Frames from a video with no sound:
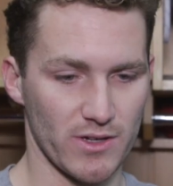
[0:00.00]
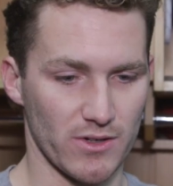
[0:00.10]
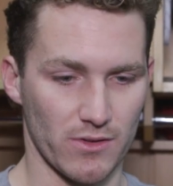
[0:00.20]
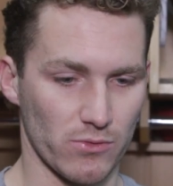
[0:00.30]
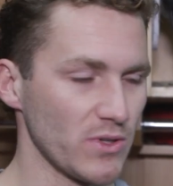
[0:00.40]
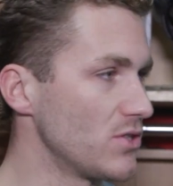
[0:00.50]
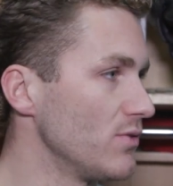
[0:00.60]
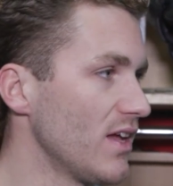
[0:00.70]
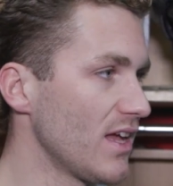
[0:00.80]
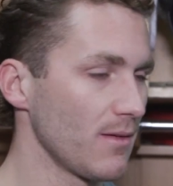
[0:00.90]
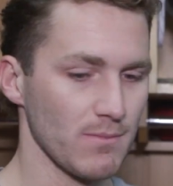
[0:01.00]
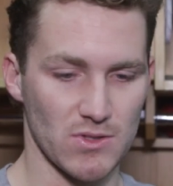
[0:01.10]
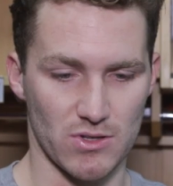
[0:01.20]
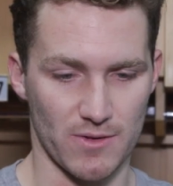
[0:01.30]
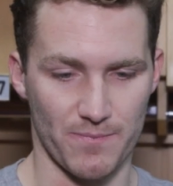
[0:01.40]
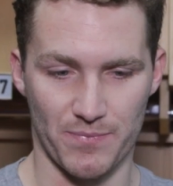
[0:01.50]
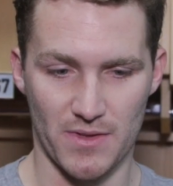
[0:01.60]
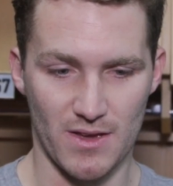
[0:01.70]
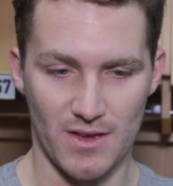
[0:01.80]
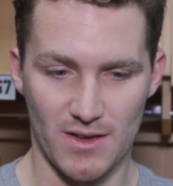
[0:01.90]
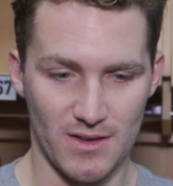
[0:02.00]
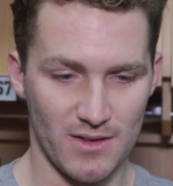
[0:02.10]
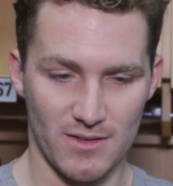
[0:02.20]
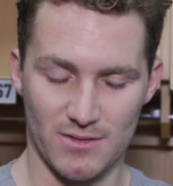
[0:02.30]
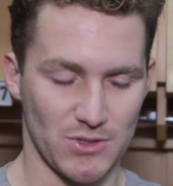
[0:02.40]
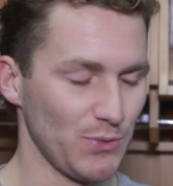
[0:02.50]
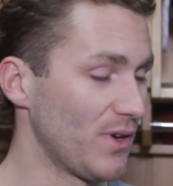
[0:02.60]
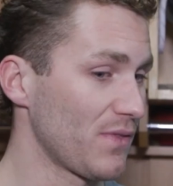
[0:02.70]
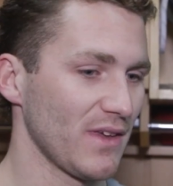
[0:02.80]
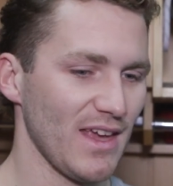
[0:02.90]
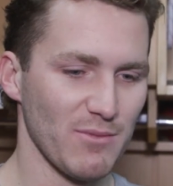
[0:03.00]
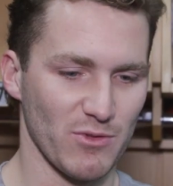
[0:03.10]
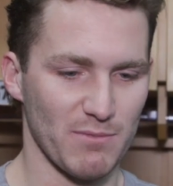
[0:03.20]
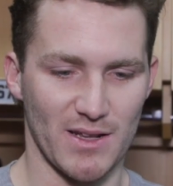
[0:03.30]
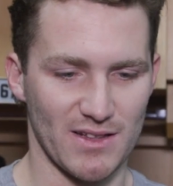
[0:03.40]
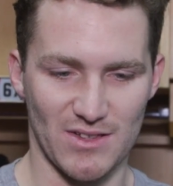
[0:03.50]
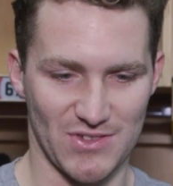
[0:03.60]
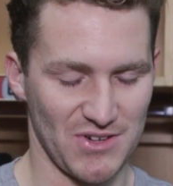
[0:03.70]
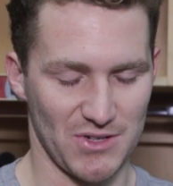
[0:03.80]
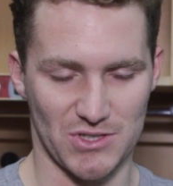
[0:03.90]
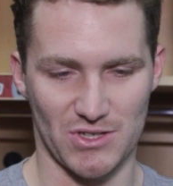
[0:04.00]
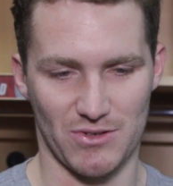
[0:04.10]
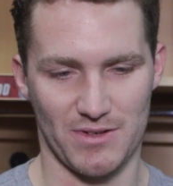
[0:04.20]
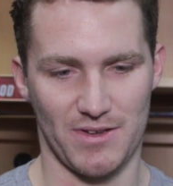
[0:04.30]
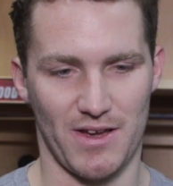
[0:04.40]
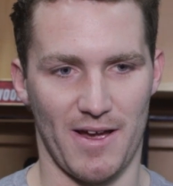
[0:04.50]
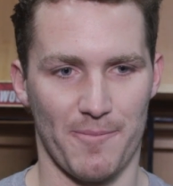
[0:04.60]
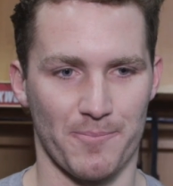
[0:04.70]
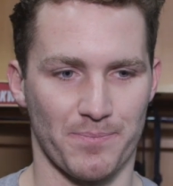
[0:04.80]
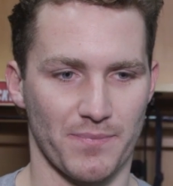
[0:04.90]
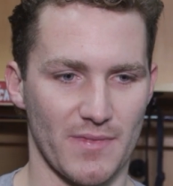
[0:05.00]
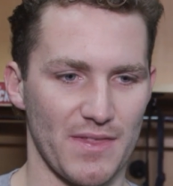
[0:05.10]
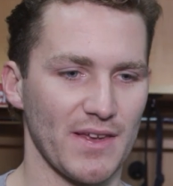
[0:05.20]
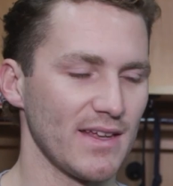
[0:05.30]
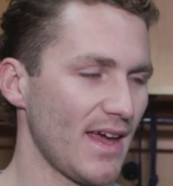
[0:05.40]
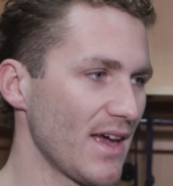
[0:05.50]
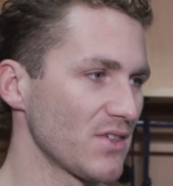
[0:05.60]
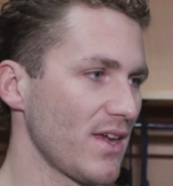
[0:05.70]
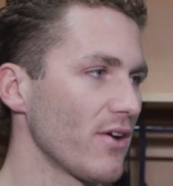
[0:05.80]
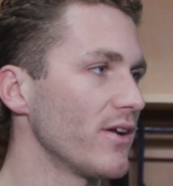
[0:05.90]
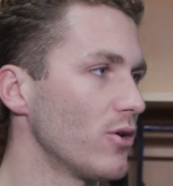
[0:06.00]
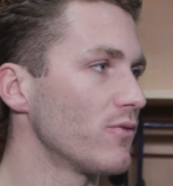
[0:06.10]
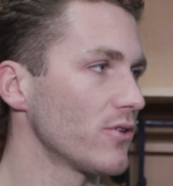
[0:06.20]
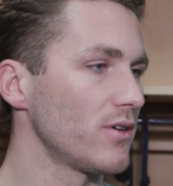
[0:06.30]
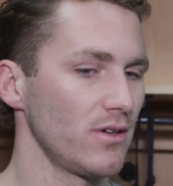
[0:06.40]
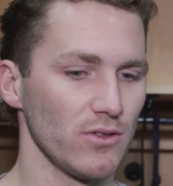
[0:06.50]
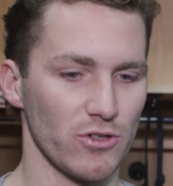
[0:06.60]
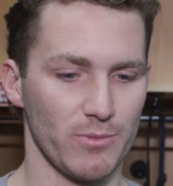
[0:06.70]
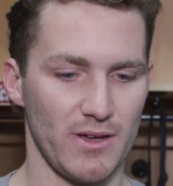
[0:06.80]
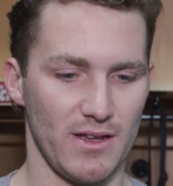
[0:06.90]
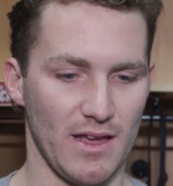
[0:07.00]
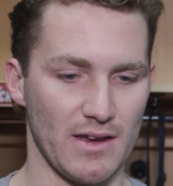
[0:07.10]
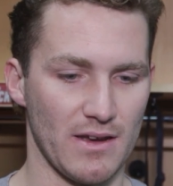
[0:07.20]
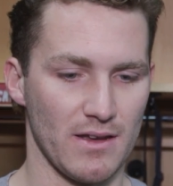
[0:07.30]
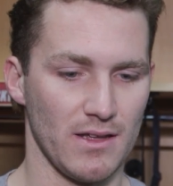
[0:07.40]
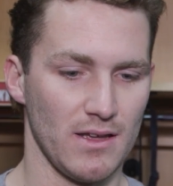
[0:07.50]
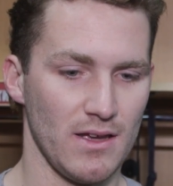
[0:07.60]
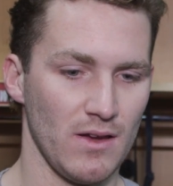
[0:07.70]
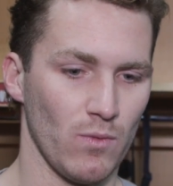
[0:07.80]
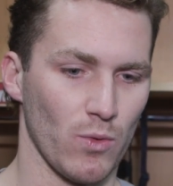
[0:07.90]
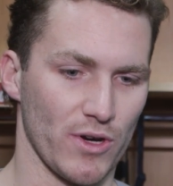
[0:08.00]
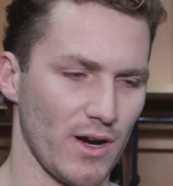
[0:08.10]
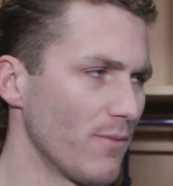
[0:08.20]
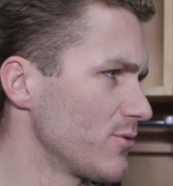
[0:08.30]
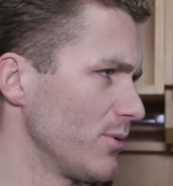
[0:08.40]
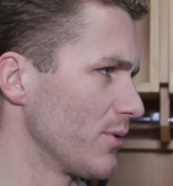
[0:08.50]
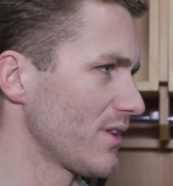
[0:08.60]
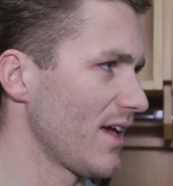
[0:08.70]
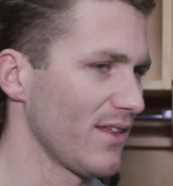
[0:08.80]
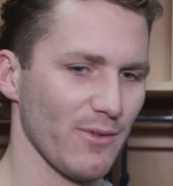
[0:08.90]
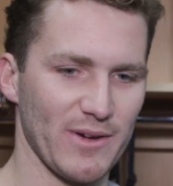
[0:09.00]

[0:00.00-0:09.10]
or 3-2 games or 2-0 games we've been in this year. So I think it has carried over a little bit, and we're comfortable with that. Like,